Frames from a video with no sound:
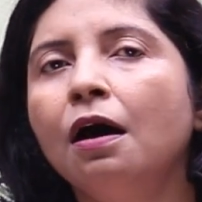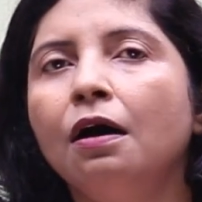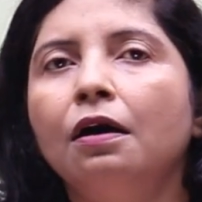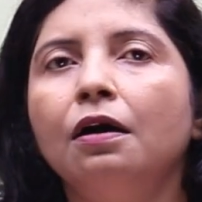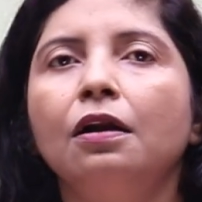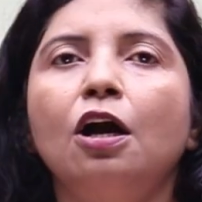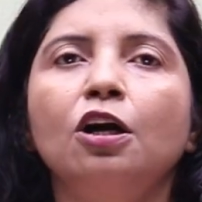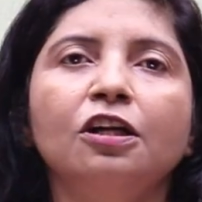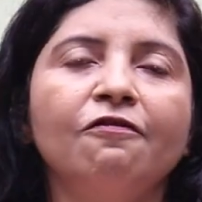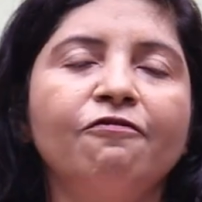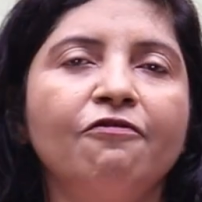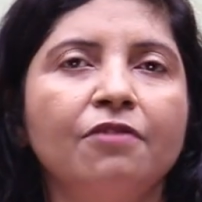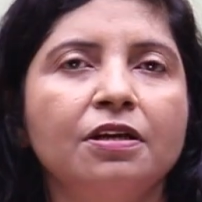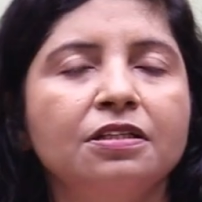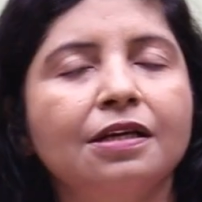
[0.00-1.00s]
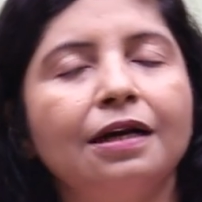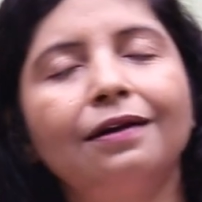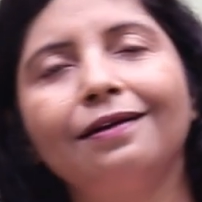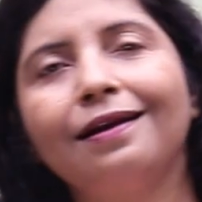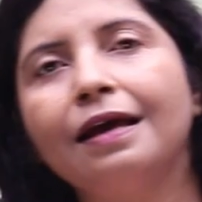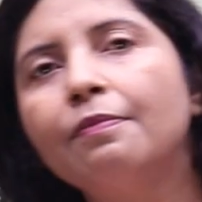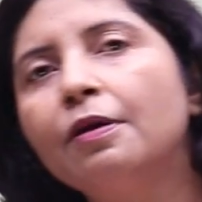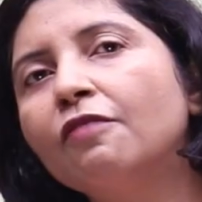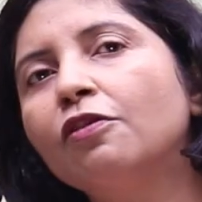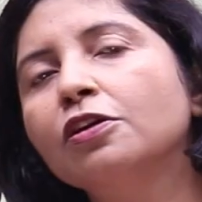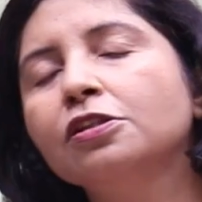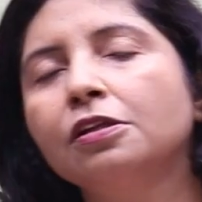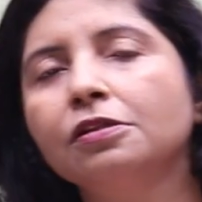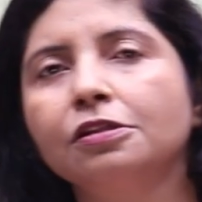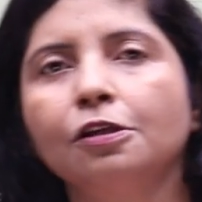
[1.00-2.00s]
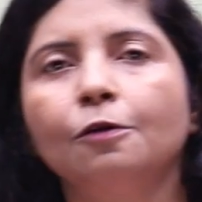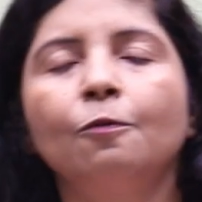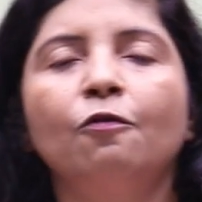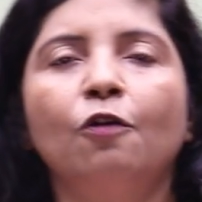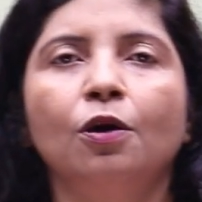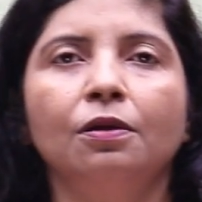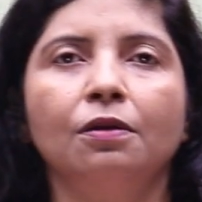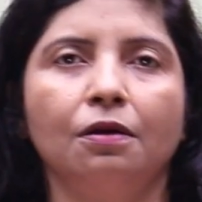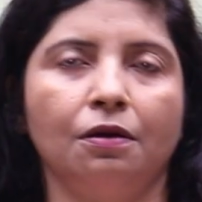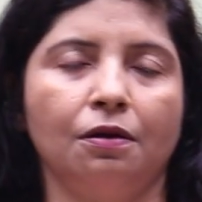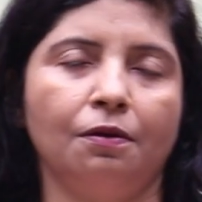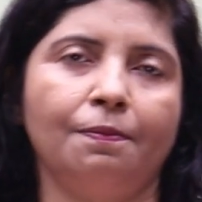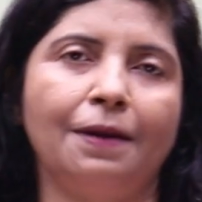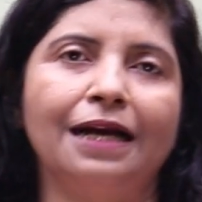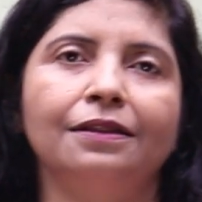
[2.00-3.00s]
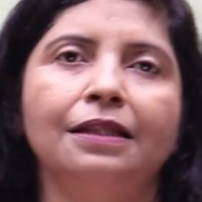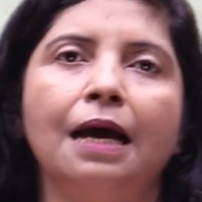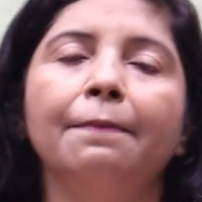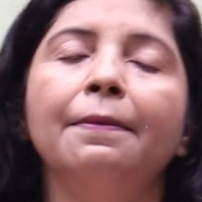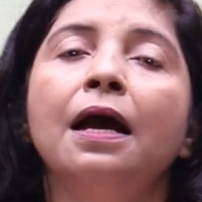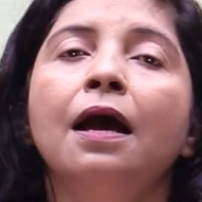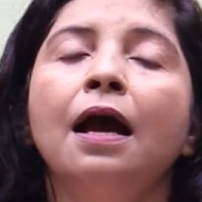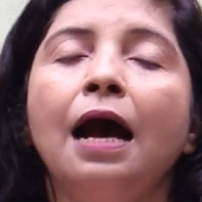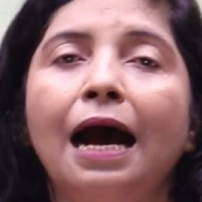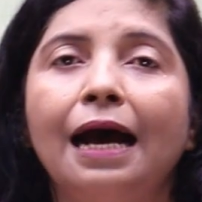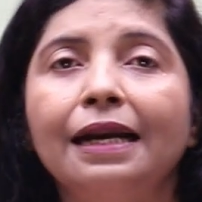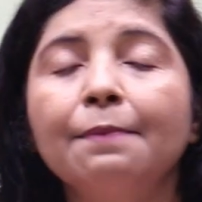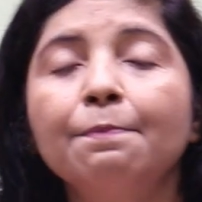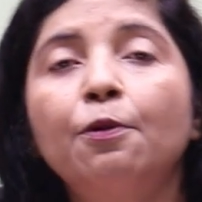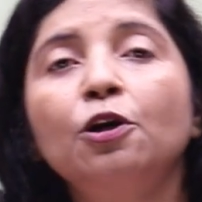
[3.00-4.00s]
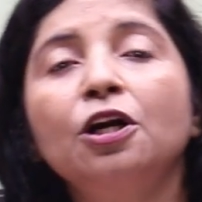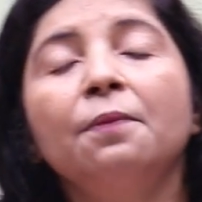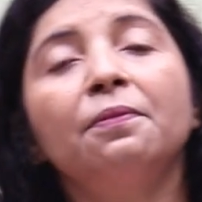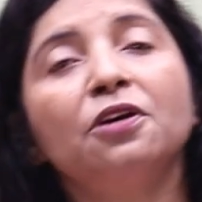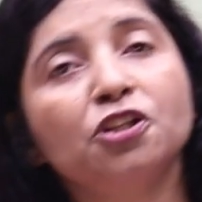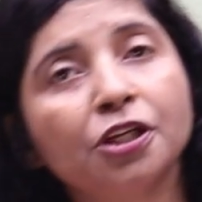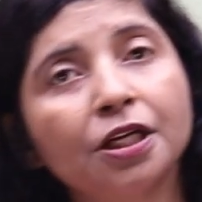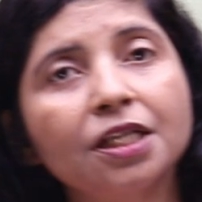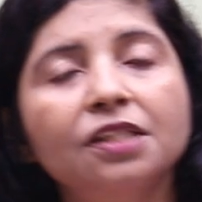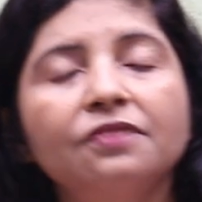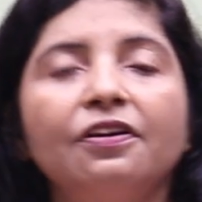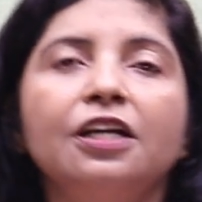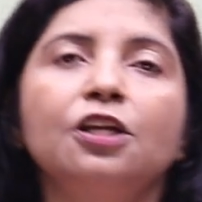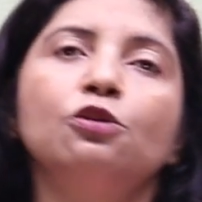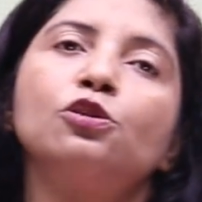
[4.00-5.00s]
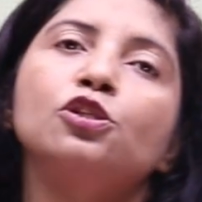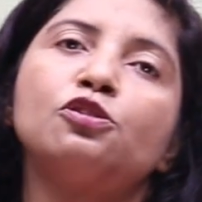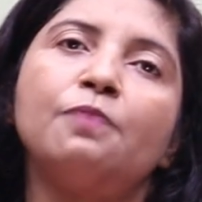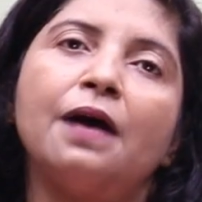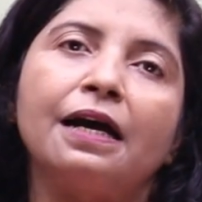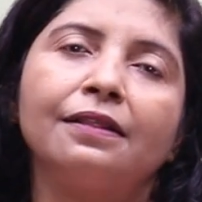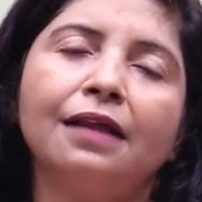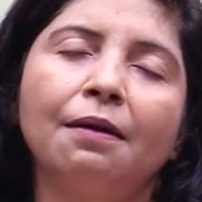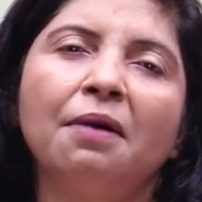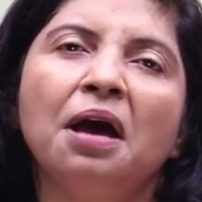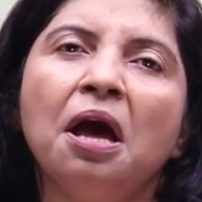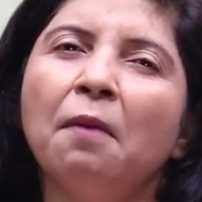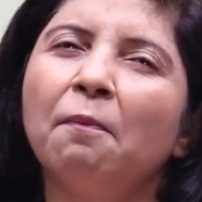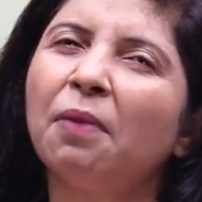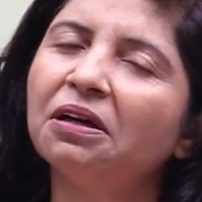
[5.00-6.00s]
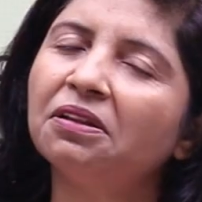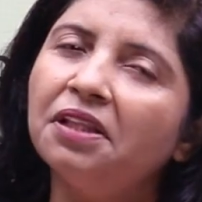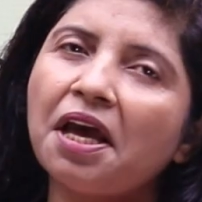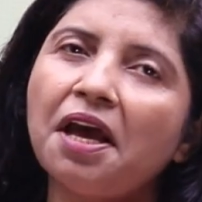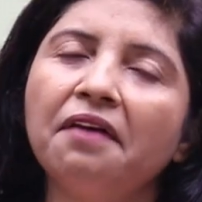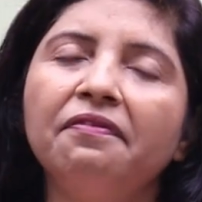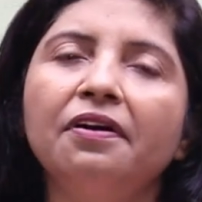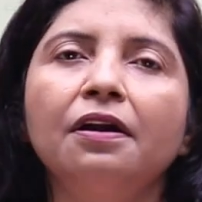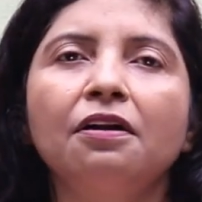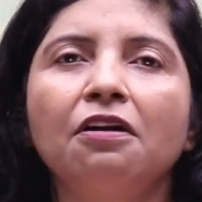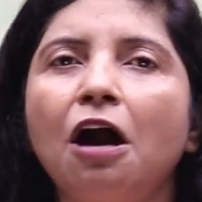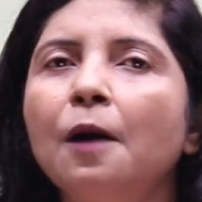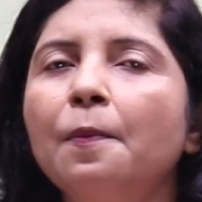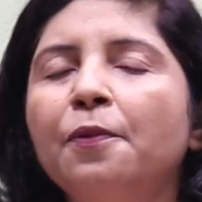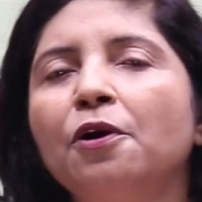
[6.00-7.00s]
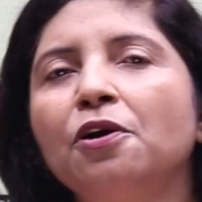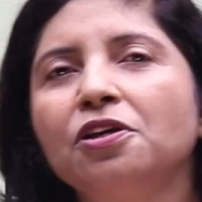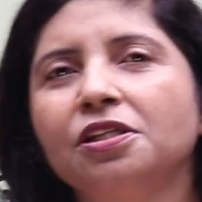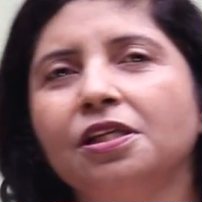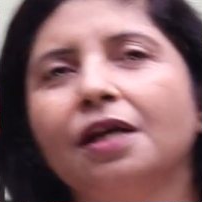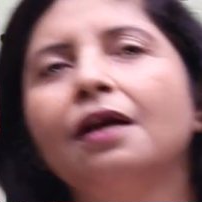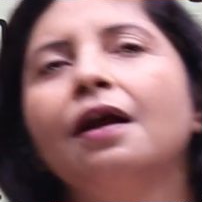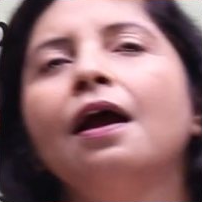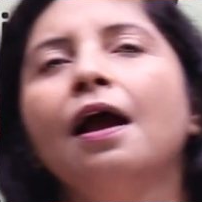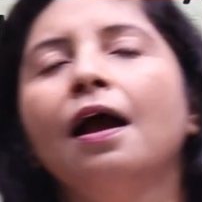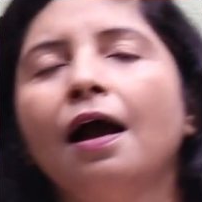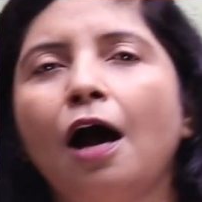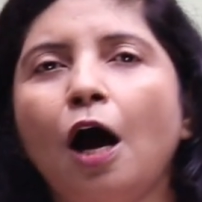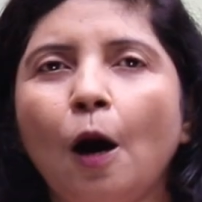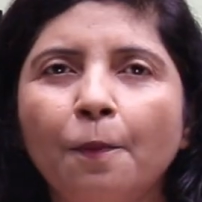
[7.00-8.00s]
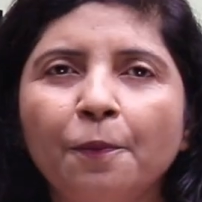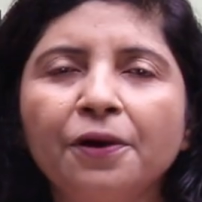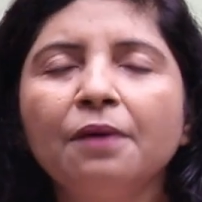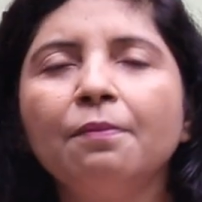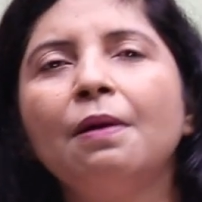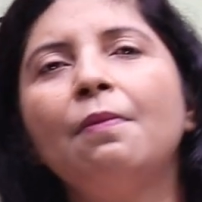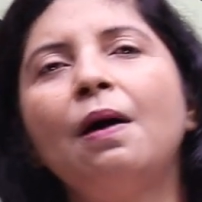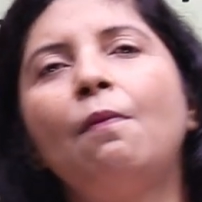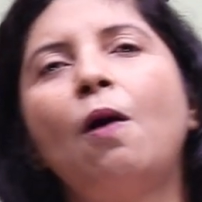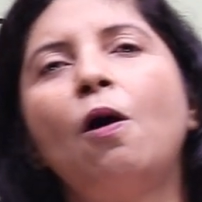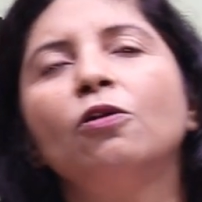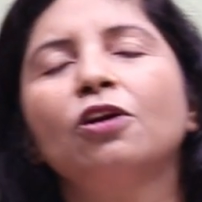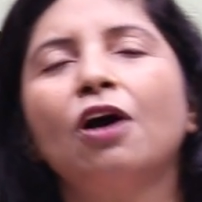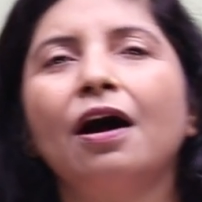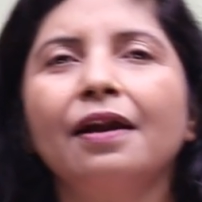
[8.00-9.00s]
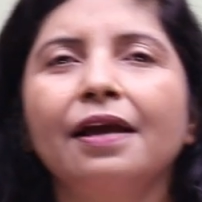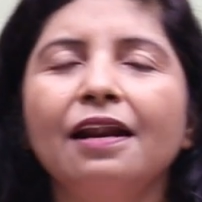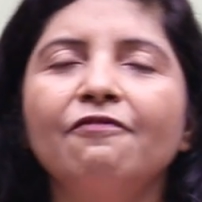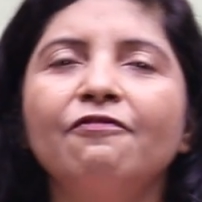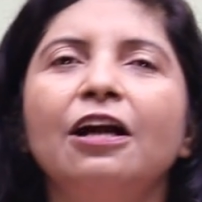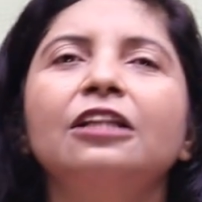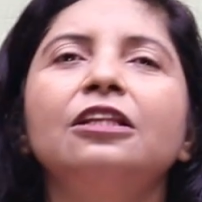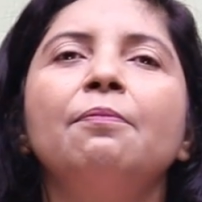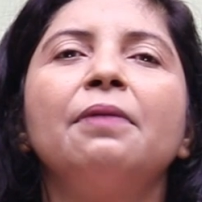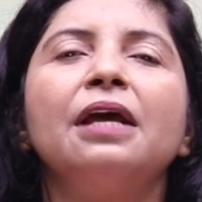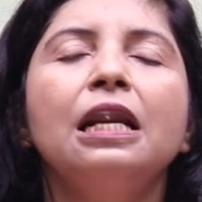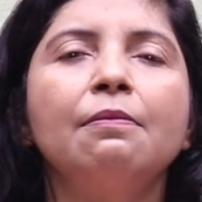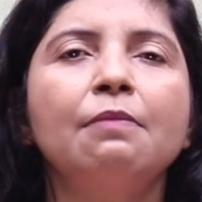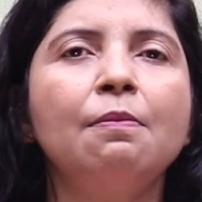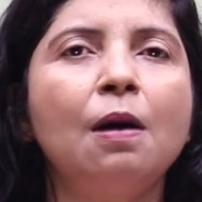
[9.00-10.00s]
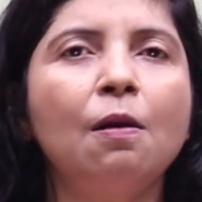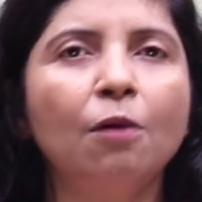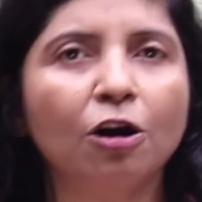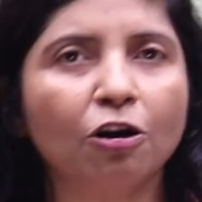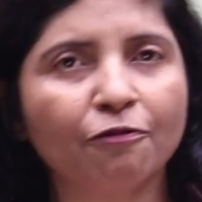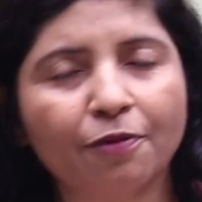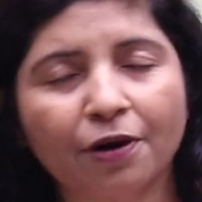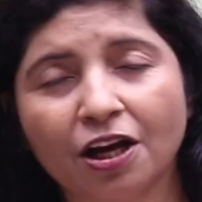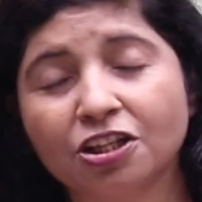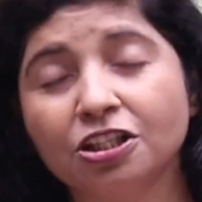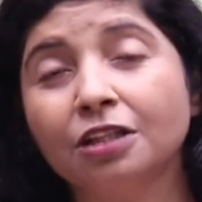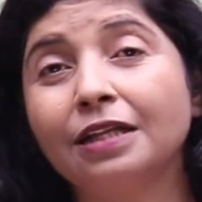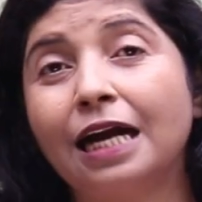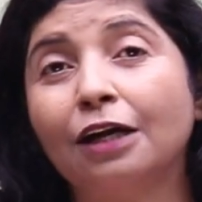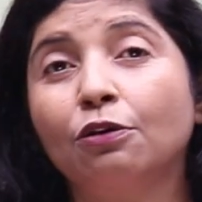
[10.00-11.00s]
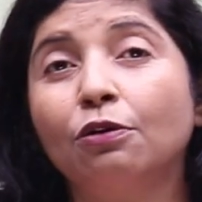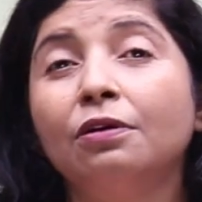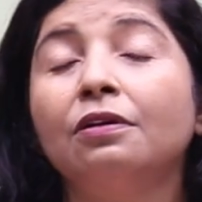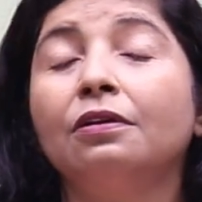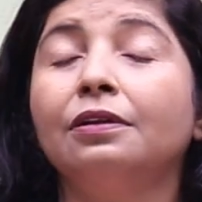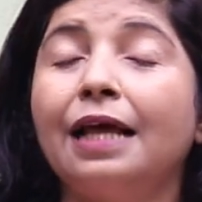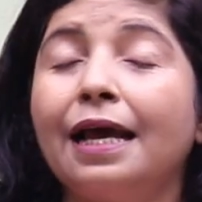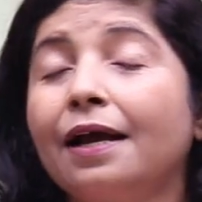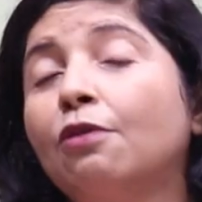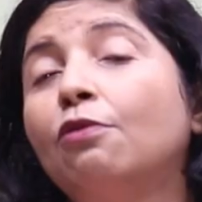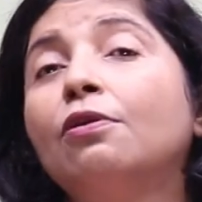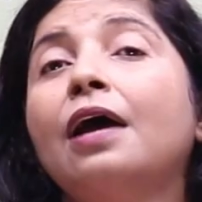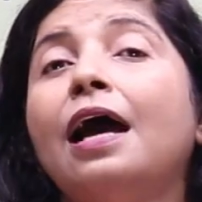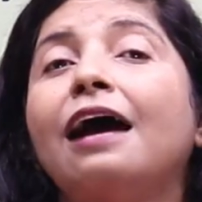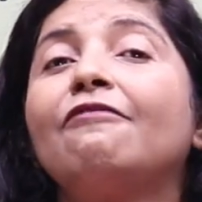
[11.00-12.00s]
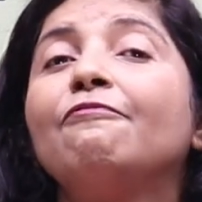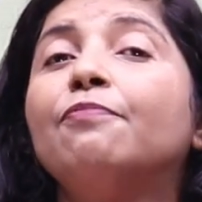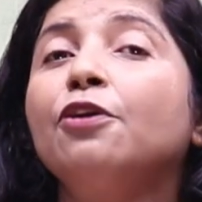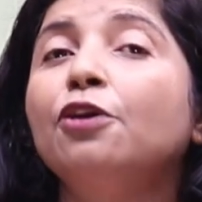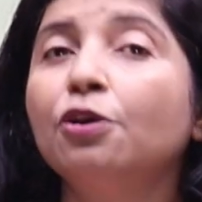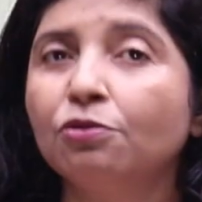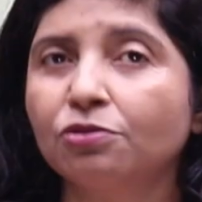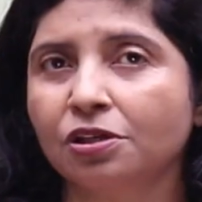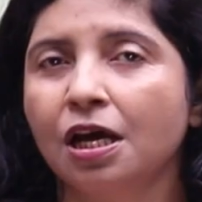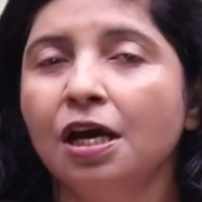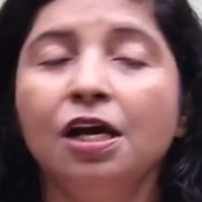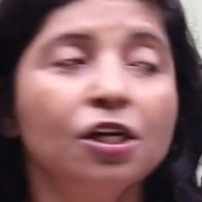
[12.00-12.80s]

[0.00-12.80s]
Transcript: a lot of skilled labor was consumed by them, and imported machines were used by them, but they were not producing optimum amount, or in fact the minimum amount of production that they could have produced.